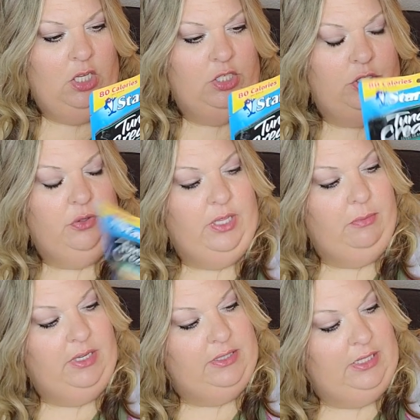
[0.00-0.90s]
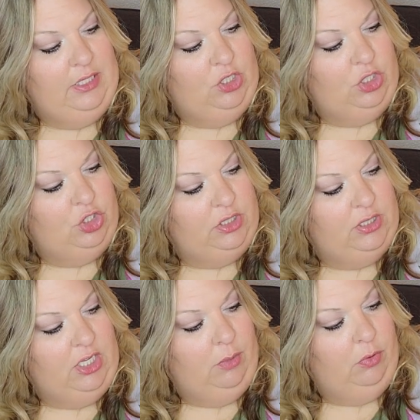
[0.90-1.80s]
So they mix in just
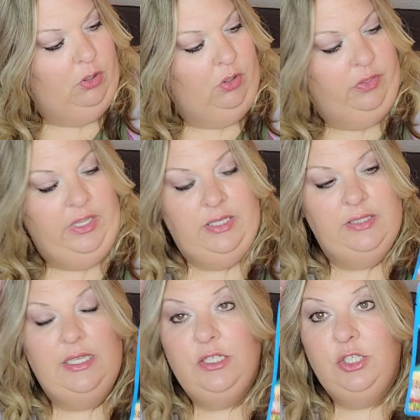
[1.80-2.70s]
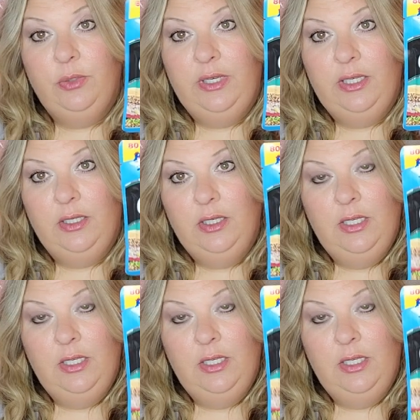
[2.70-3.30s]
a couple little things into it